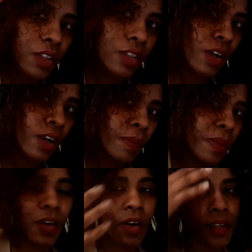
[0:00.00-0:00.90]

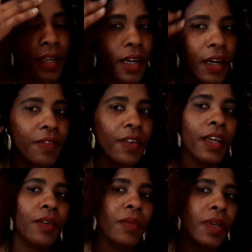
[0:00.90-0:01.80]
So because I have
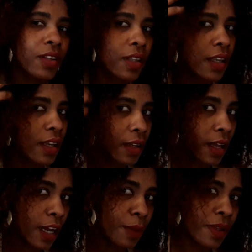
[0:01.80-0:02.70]
like mixed hair
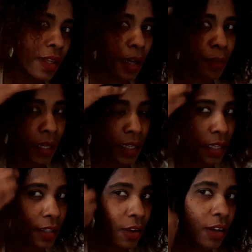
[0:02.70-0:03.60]
and my
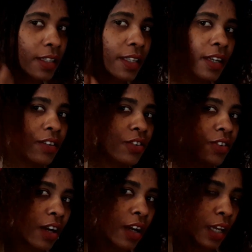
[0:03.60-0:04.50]
hair is called it
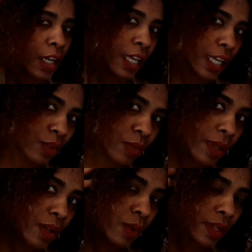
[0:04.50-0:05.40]
texture, it
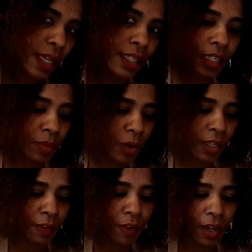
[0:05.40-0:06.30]
will look like this.
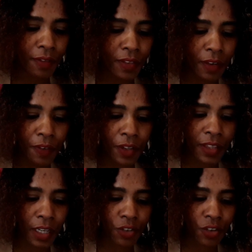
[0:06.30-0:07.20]
But if you have
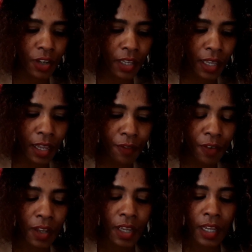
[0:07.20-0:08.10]
different texture here,
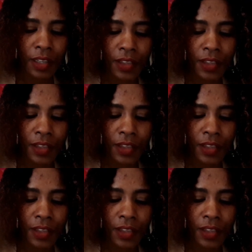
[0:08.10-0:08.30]
the